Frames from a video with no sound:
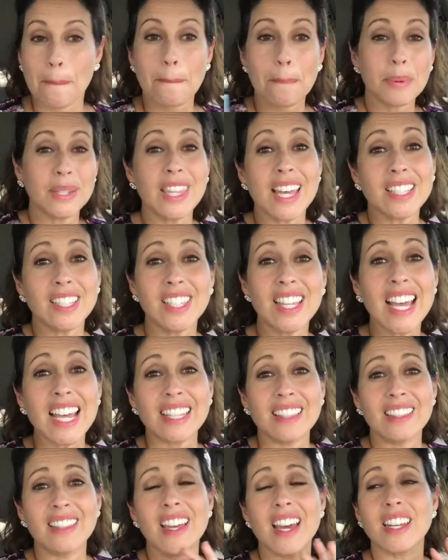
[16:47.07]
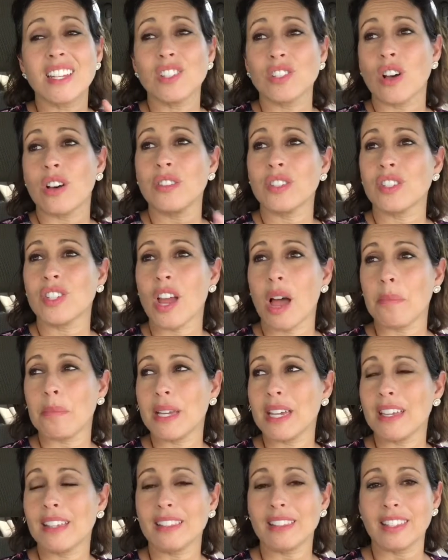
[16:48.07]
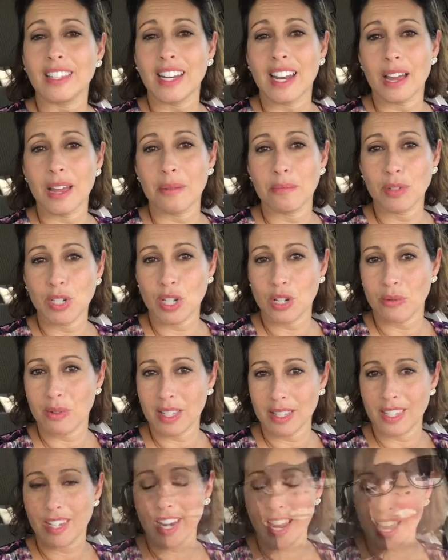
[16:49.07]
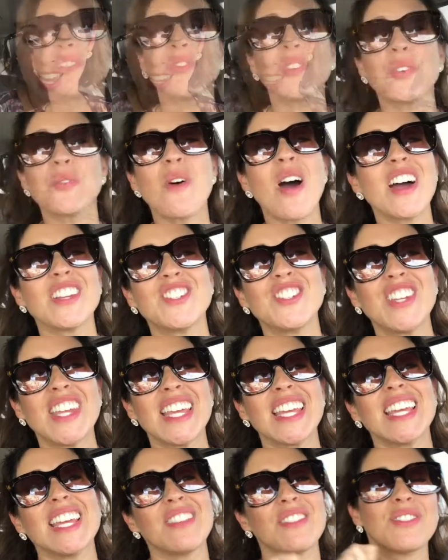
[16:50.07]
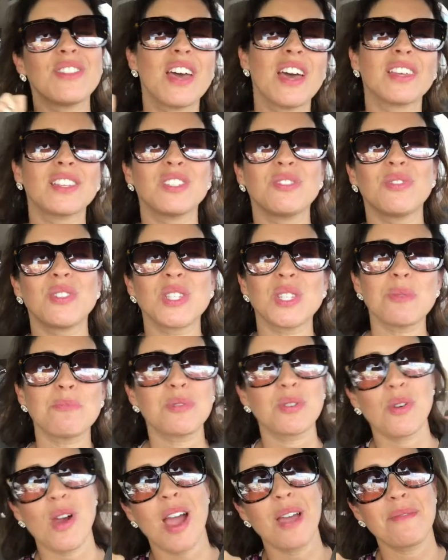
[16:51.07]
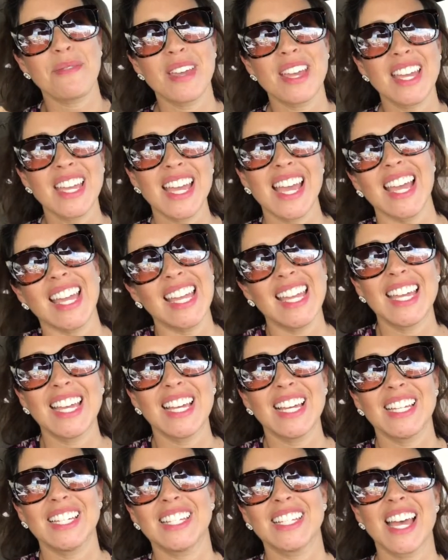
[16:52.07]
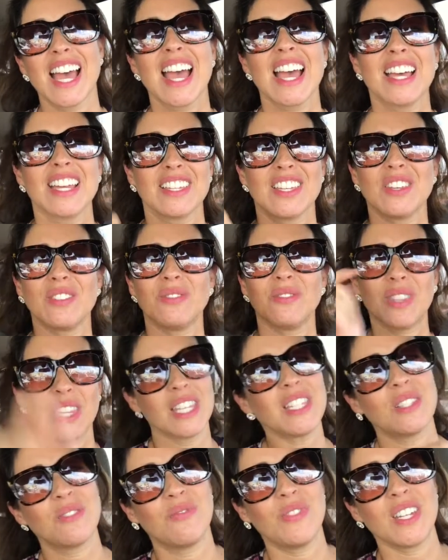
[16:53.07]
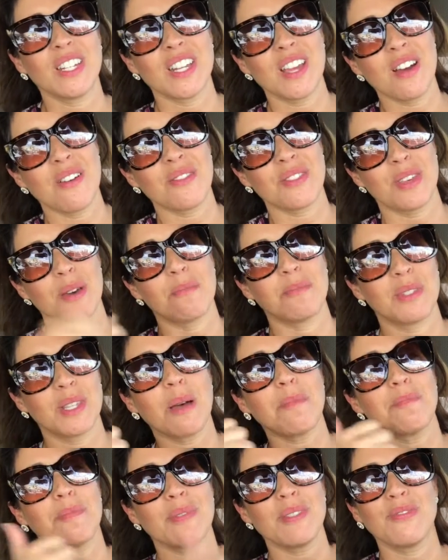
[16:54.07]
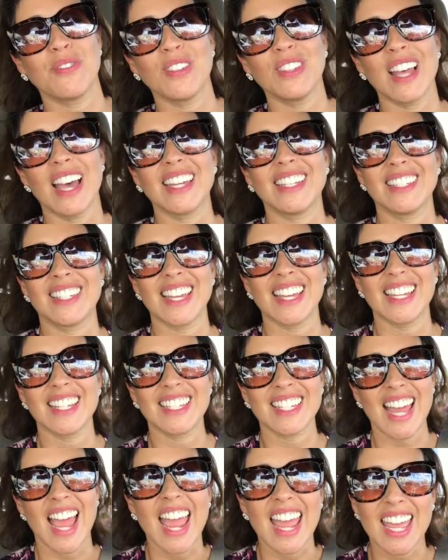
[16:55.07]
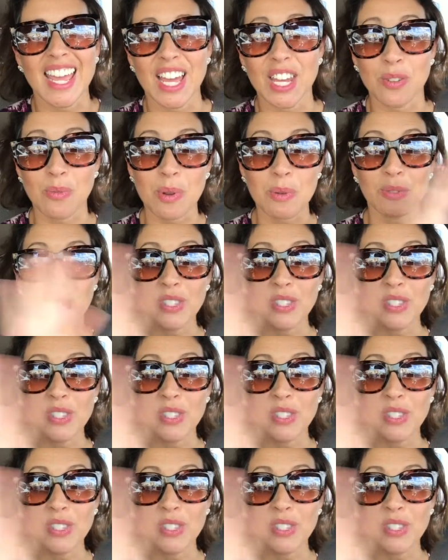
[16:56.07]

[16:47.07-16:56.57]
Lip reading: But that's it. That is all the shopping that I'm doing today. Thanks for watching, and thanks for subscribing, and give this video a thumbs up if you liked it, and we